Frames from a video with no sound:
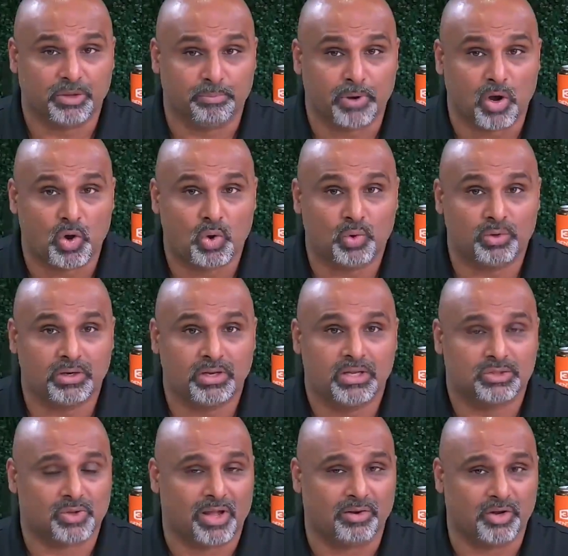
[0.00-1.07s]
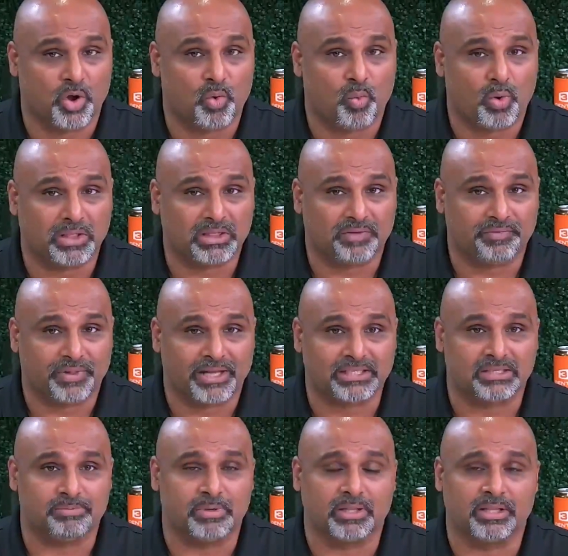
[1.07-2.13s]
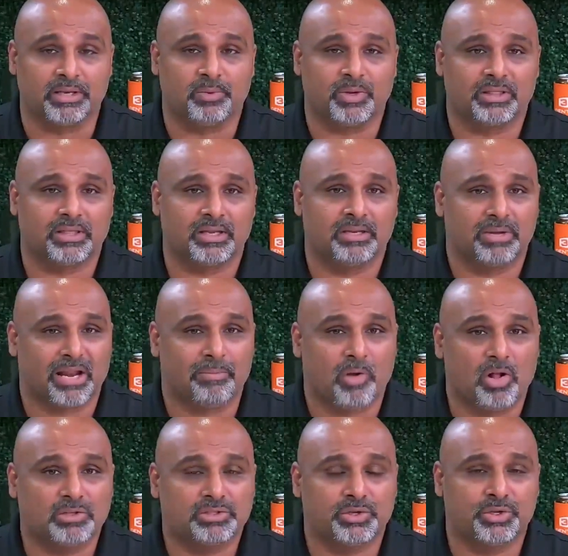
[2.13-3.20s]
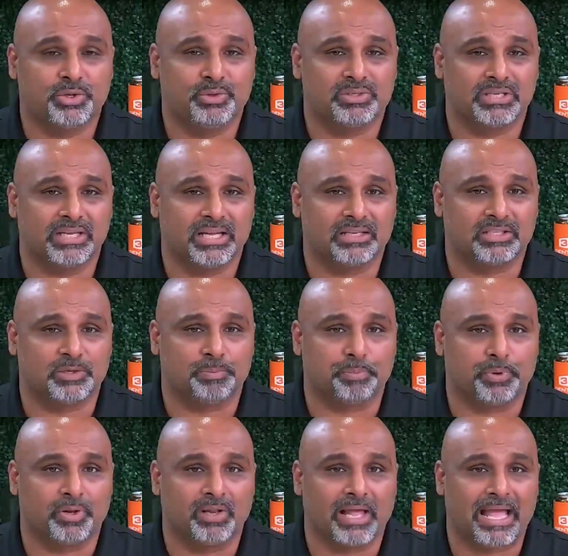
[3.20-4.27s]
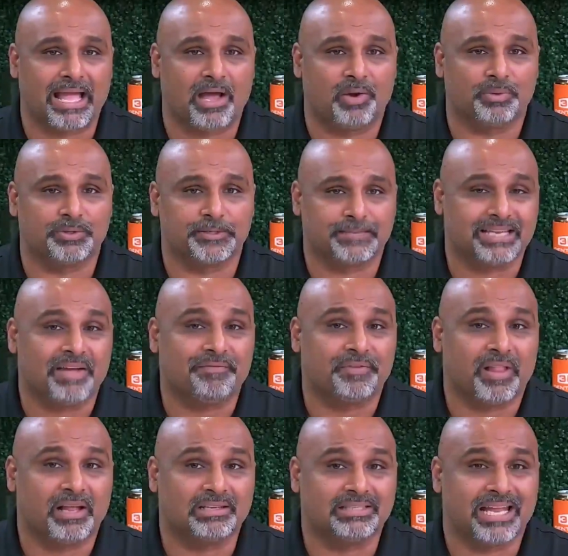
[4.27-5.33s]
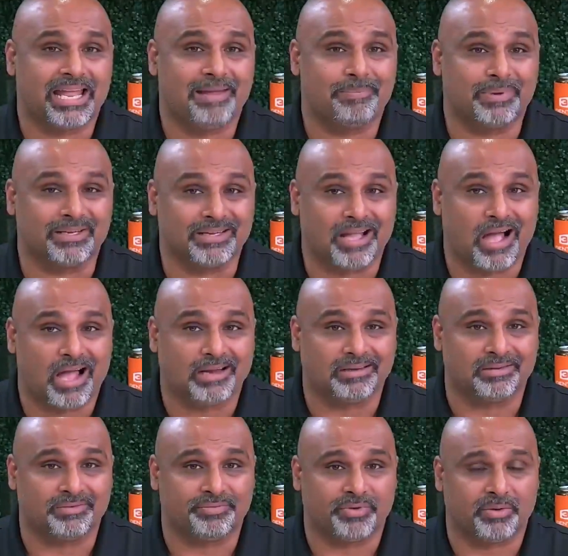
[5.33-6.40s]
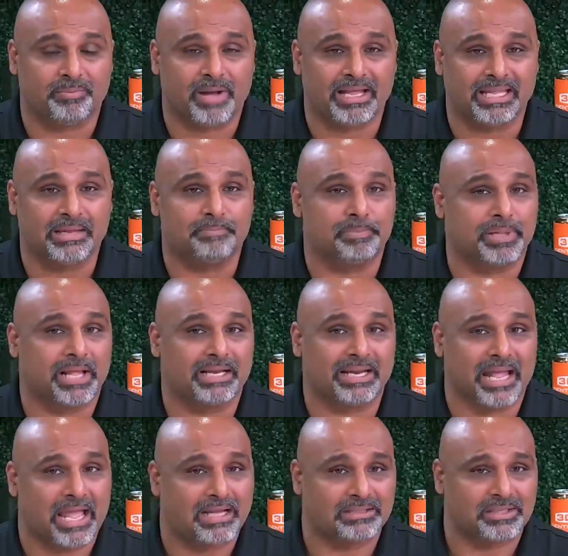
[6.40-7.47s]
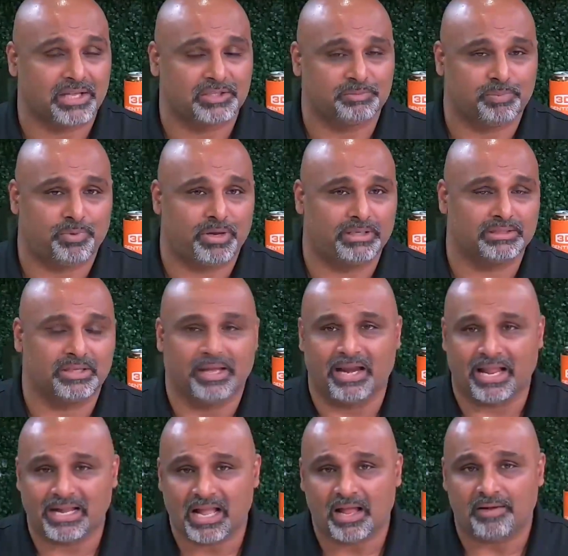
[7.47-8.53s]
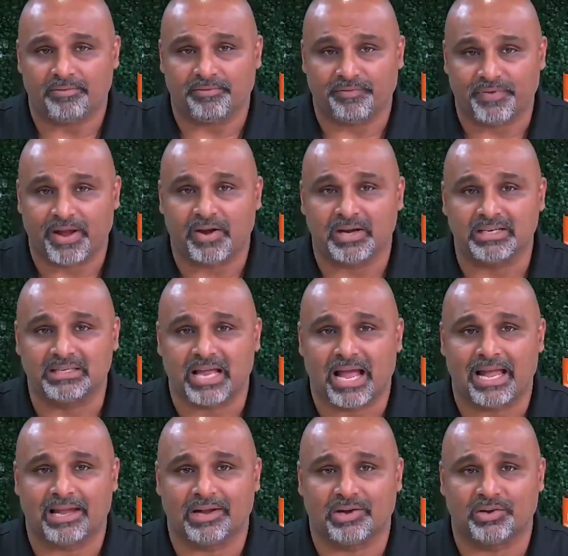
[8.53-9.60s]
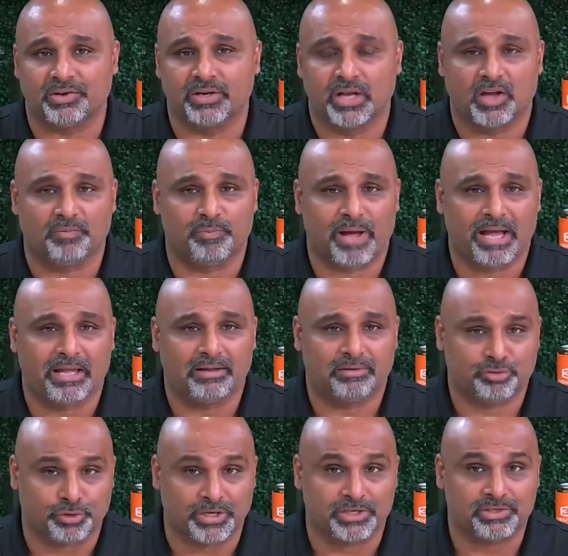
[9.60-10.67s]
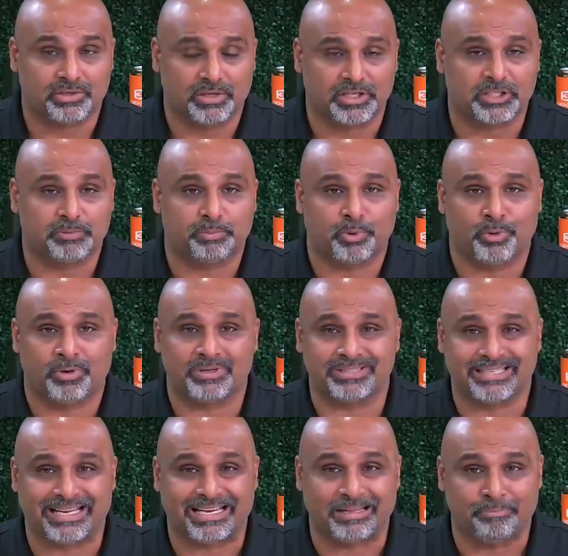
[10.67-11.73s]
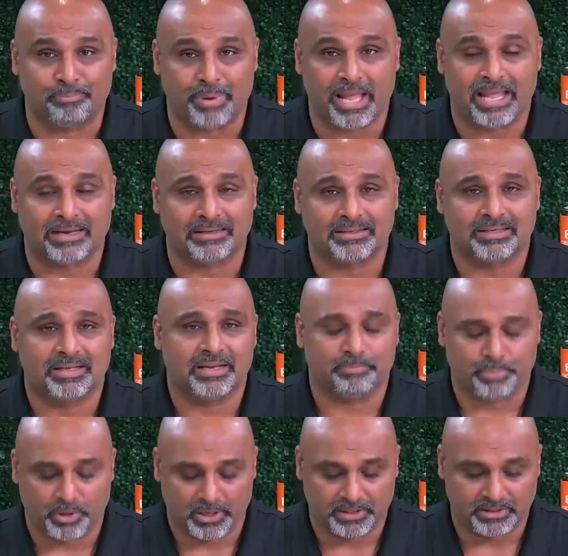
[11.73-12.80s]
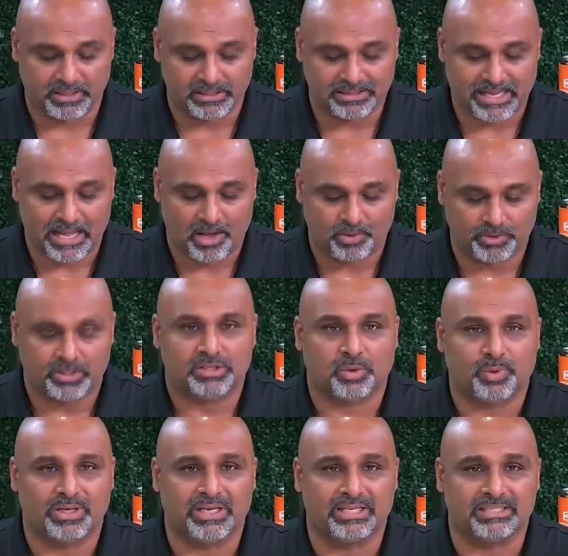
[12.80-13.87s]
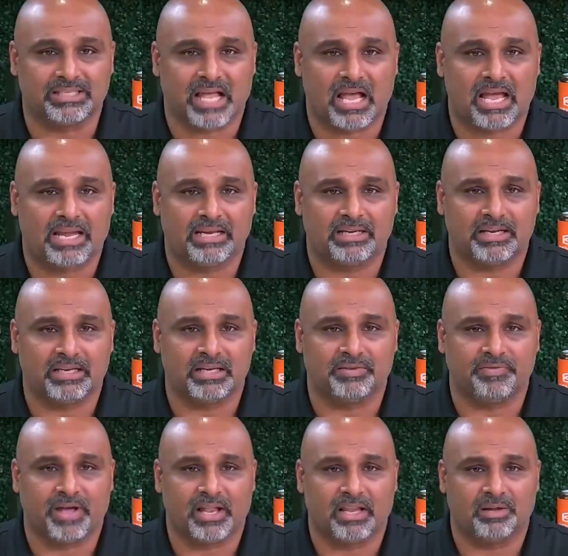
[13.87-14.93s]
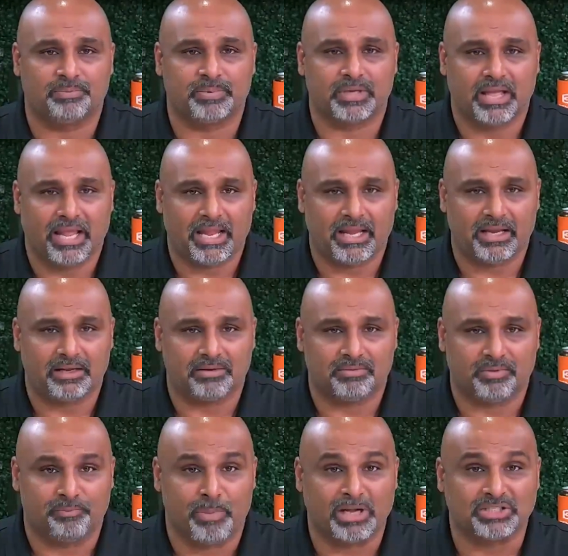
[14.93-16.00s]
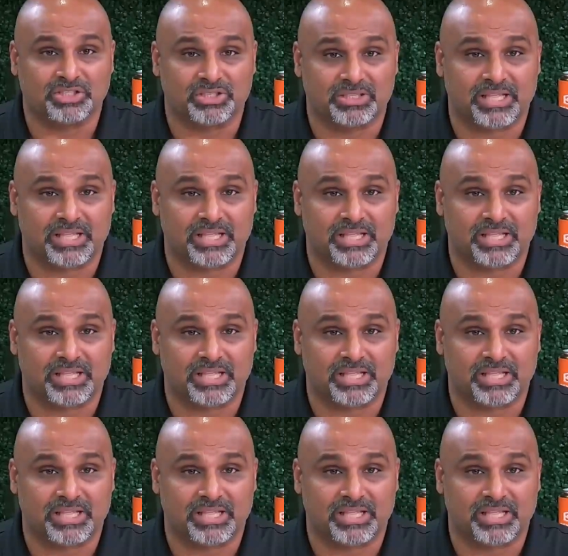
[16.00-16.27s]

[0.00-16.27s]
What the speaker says: the bone, so I don't want the flexibility with it, but I'm also using it to pull out Teflon tape and cotton from my implant access points. And I got very tired of my traditional explorers getting bent and pulling these out. So we designed and developed a much